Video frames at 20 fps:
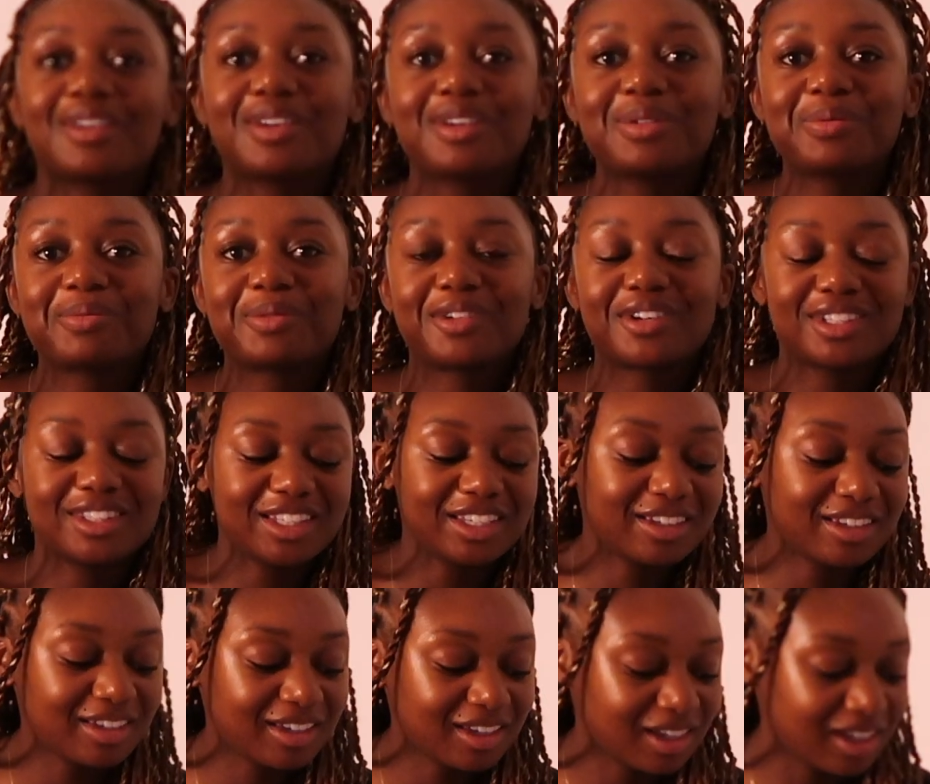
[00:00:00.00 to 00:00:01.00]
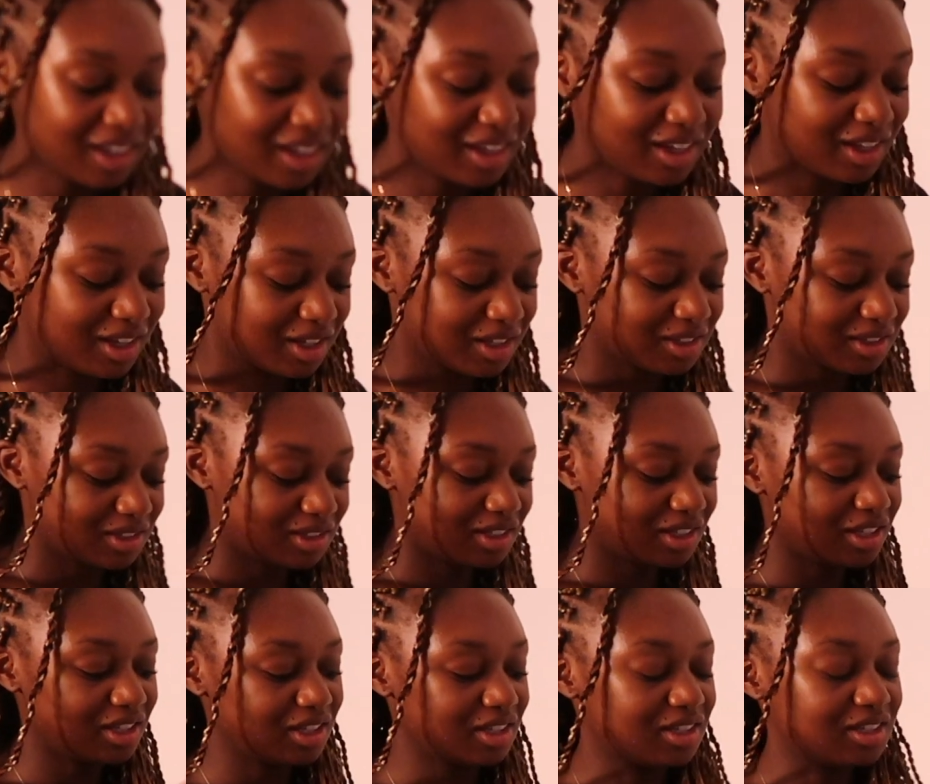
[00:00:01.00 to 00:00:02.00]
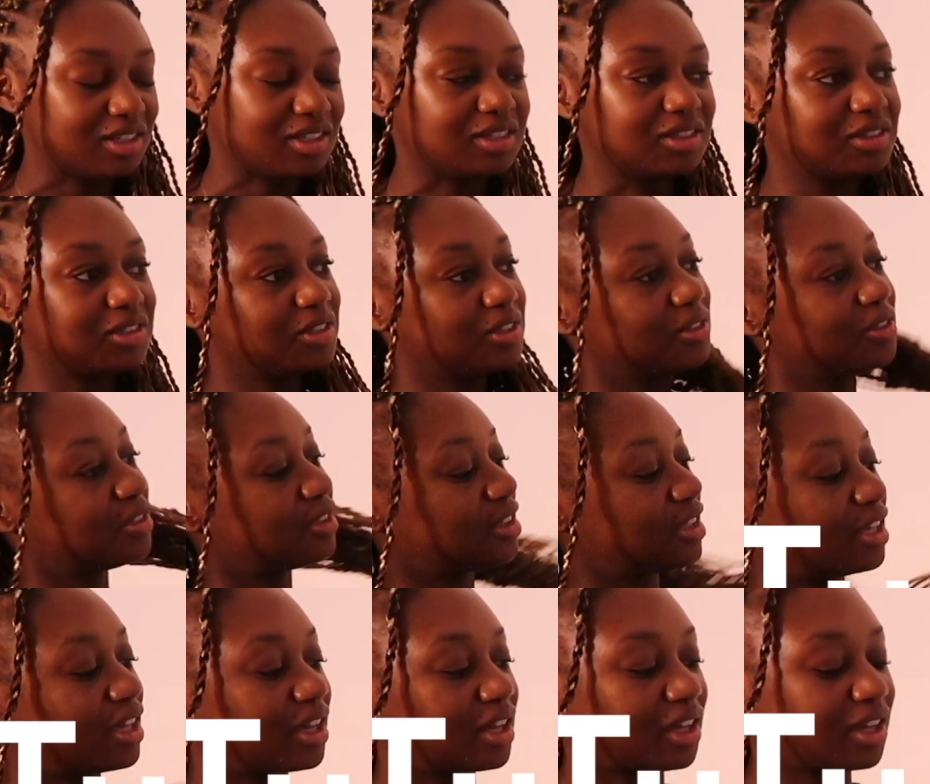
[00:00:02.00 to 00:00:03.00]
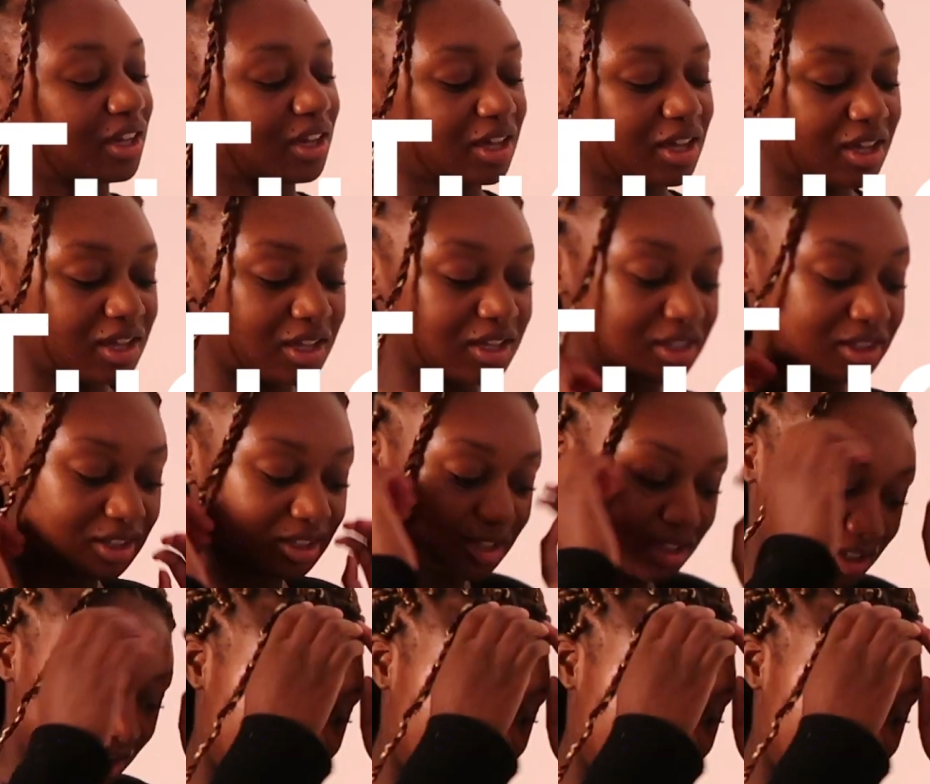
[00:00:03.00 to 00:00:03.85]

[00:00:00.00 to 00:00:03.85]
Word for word: good morning today is tuesday and